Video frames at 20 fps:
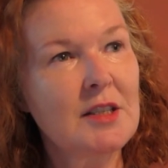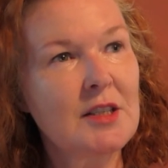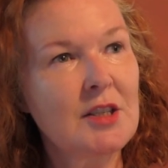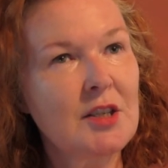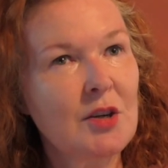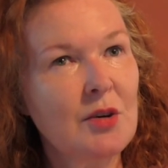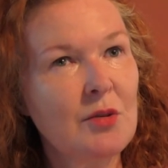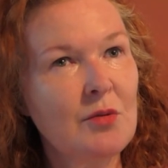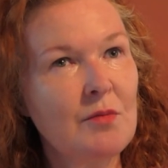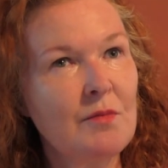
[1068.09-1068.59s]
I'm
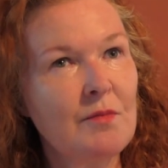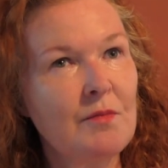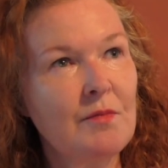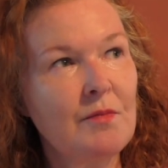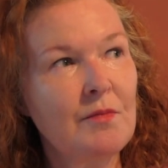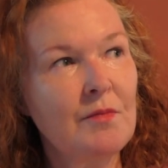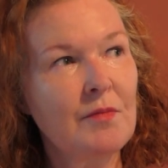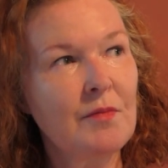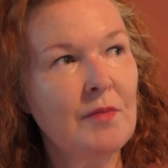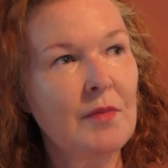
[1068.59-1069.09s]

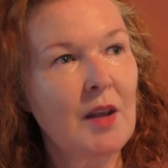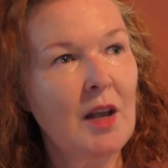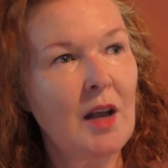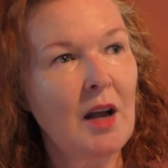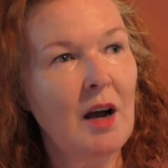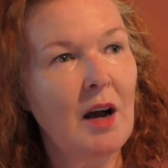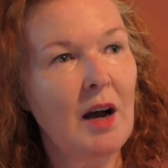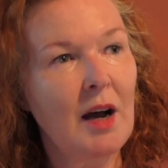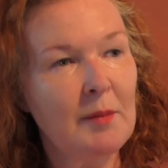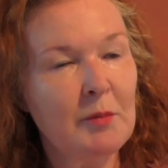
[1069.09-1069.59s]

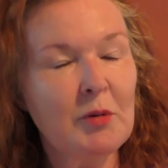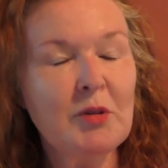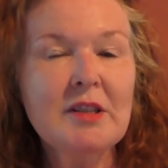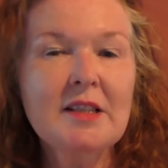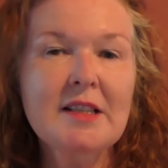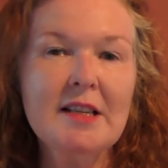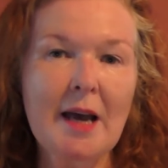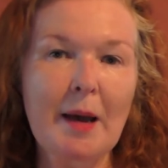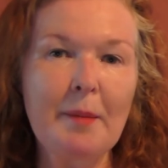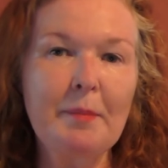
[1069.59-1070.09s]
going
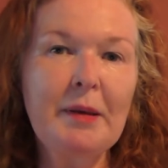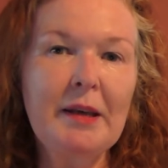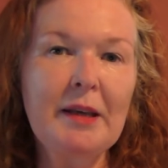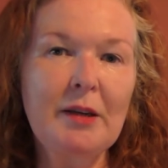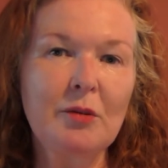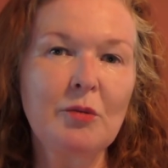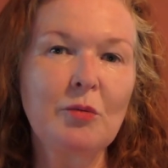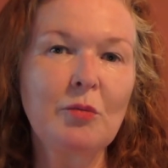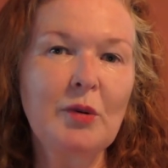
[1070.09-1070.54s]
to tap in